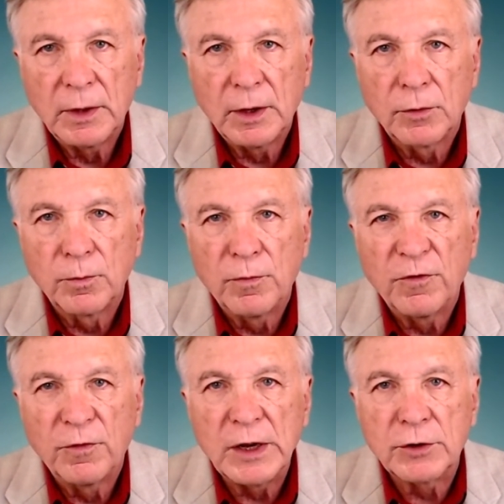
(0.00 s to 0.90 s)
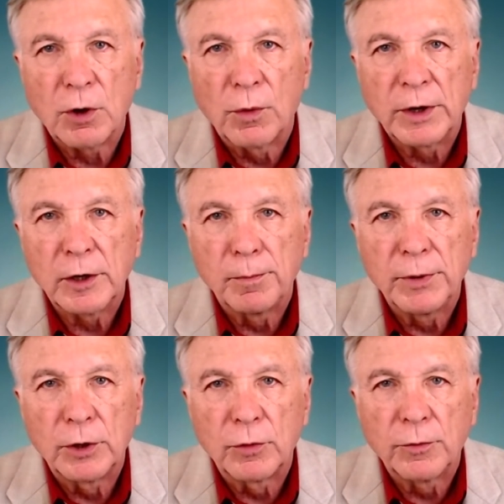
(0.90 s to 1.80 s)
in vetoing the
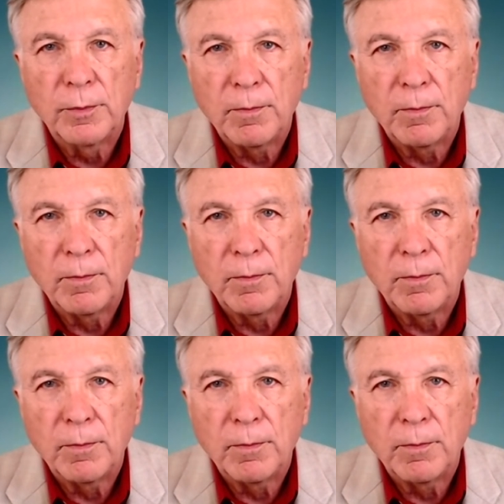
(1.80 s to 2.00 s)
Build